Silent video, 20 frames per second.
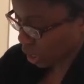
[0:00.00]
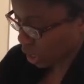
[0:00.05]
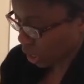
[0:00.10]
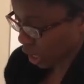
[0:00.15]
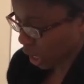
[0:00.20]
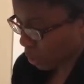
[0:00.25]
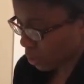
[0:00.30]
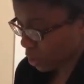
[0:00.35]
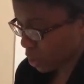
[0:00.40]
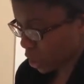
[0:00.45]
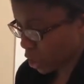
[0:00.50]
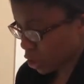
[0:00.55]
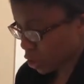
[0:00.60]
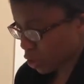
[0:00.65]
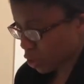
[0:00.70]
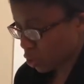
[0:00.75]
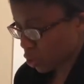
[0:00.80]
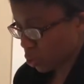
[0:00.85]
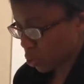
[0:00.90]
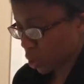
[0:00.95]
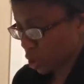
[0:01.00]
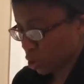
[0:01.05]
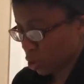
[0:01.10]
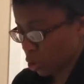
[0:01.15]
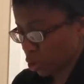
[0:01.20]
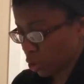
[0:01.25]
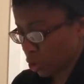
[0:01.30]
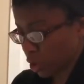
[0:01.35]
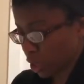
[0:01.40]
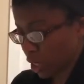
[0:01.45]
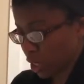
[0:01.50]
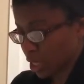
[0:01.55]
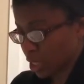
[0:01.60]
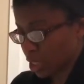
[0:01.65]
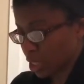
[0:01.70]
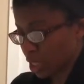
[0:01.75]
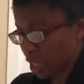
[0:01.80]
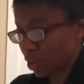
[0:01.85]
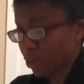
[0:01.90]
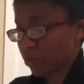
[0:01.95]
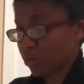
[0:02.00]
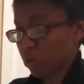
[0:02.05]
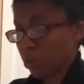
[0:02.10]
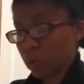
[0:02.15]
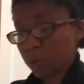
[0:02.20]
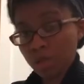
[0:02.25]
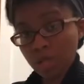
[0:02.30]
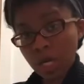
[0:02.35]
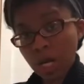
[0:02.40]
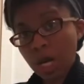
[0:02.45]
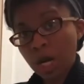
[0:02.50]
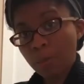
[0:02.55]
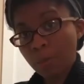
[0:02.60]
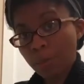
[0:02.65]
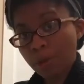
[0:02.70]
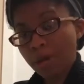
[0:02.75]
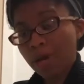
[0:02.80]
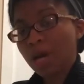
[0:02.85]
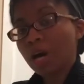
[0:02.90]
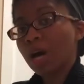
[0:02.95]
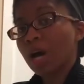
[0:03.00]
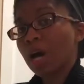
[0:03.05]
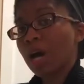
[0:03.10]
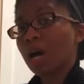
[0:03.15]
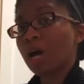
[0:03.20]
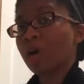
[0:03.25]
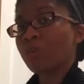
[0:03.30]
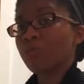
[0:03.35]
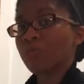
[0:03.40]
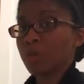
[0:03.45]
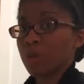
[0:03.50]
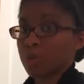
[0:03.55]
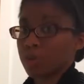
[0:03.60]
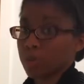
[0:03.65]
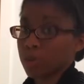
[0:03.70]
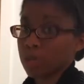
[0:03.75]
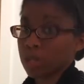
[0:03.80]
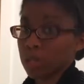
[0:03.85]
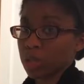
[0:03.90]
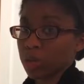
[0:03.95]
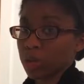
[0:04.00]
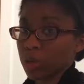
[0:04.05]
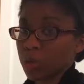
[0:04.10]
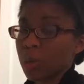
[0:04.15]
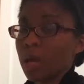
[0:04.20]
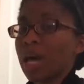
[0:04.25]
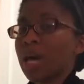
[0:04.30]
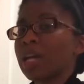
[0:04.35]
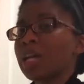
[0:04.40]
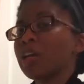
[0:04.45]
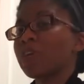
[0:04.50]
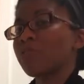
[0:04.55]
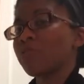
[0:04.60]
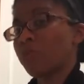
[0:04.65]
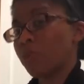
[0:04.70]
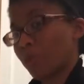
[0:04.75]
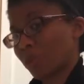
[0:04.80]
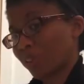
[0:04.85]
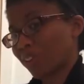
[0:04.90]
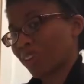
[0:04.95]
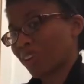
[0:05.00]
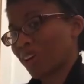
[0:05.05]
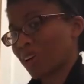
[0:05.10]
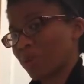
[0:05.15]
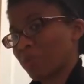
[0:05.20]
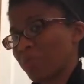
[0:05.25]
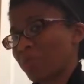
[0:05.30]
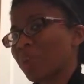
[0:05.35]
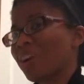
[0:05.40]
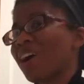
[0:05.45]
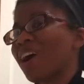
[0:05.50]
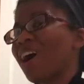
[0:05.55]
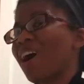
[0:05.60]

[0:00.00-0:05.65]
combination of sweetener is a 1/4 cup of maple syrup and a 1/4 cup